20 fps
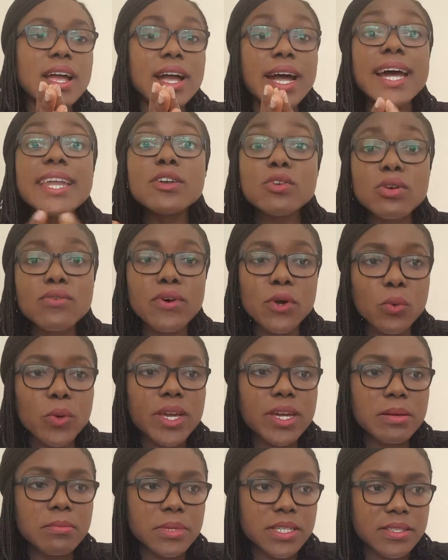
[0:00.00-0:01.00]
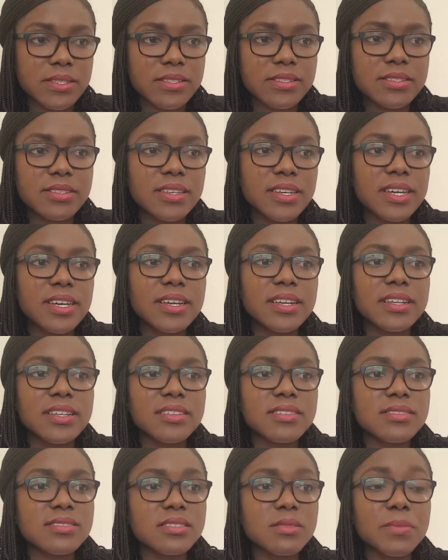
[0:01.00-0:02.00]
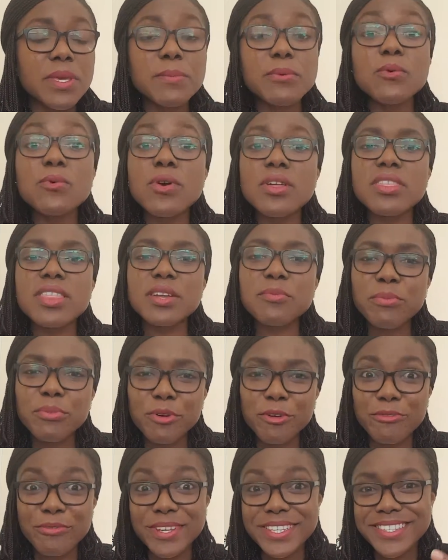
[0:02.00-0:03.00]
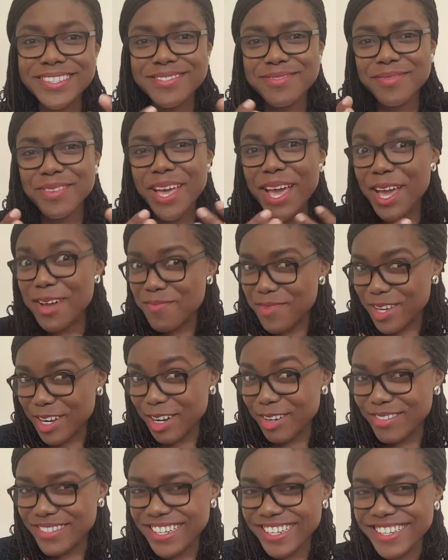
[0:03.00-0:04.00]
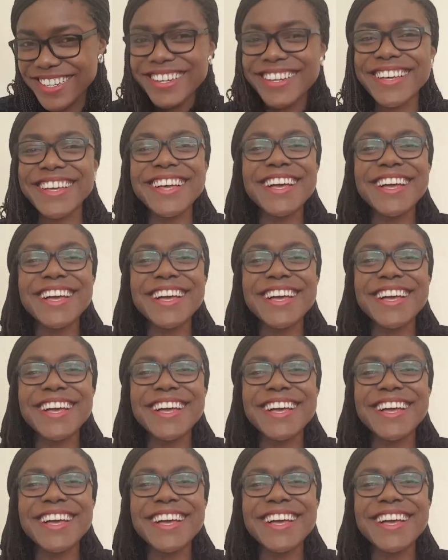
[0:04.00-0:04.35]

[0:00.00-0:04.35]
And look for quicker means. Some people want that prophet, I'm included,